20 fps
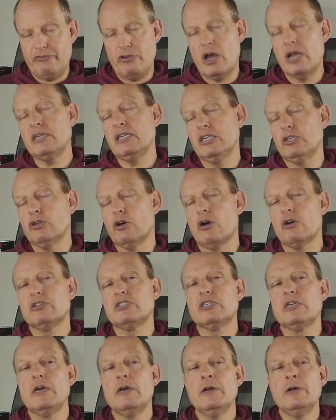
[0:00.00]
for hunting
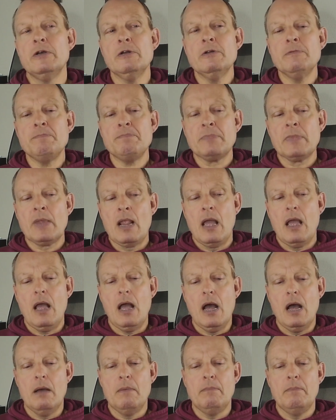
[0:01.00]
dogs.
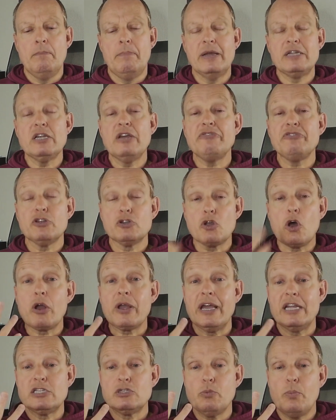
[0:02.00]
But if the
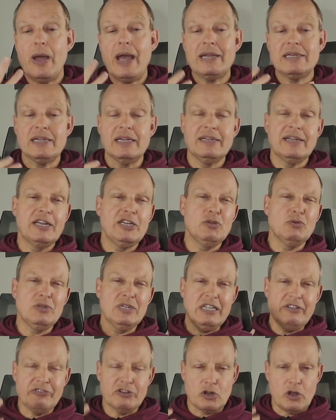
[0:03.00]
dog gets wet and then you
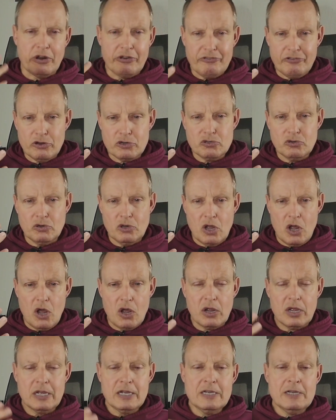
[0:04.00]
leave it on for too
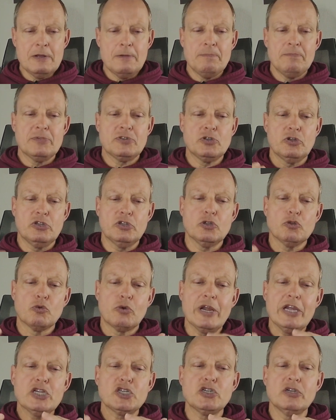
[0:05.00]
long, so the
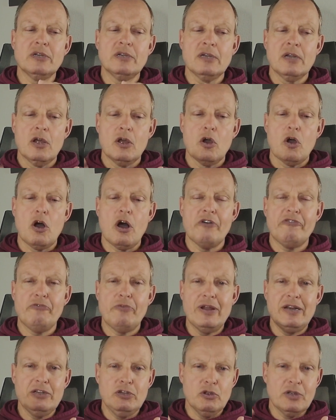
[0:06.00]
duration of
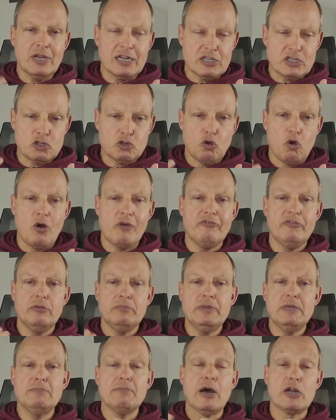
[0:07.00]
when you get a sore will
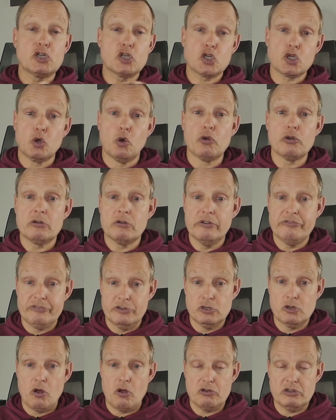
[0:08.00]
be much shorter if
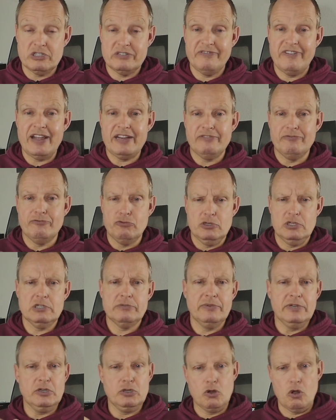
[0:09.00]
the dog is wet versus
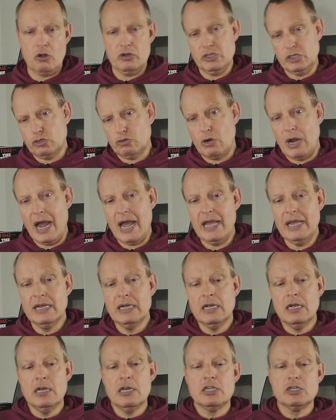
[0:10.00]
when the dog is dry.
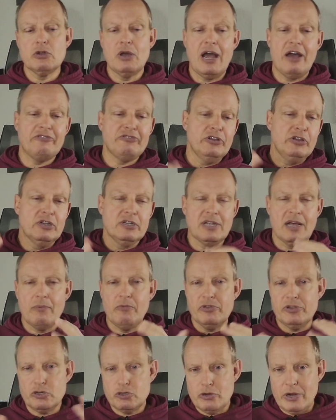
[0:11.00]
So after you're done
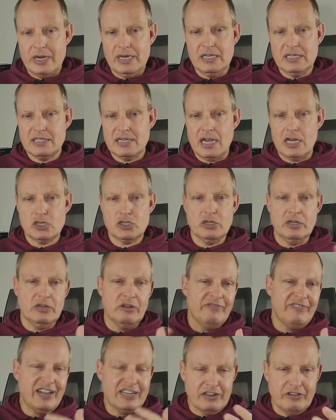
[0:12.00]
with a training session in
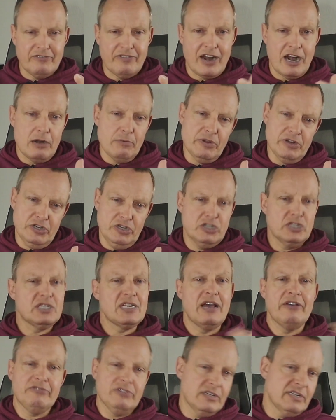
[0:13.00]
a wet environment, you just
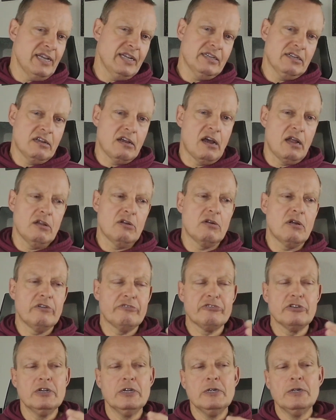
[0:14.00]
have to take the collar off